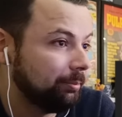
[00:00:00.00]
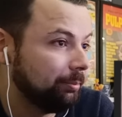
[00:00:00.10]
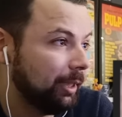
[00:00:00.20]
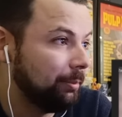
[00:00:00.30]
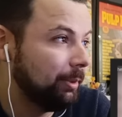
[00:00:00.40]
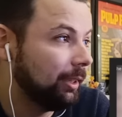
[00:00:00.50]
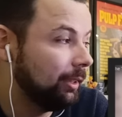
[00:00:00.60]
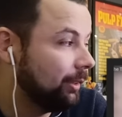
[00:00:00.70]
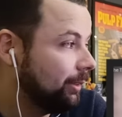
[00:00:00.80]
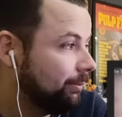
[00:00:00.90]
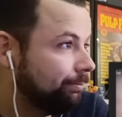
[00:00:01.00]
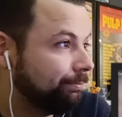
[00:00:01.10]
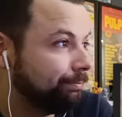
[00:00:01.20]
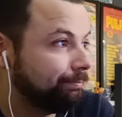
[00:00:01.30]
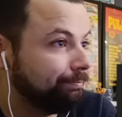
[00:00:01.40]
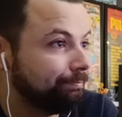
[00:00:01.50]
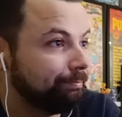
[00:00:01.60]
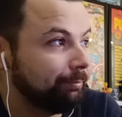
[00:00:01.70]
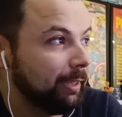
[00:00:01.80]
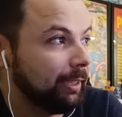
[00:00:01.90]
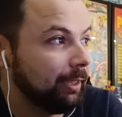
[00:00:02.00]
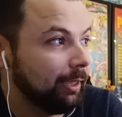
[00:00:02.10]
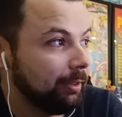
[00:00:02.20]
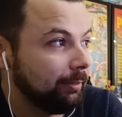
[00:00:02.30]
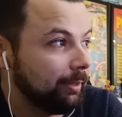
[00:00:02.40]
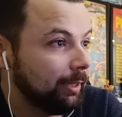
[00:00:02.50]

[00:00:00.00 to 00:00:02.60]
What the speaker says: Maybe they can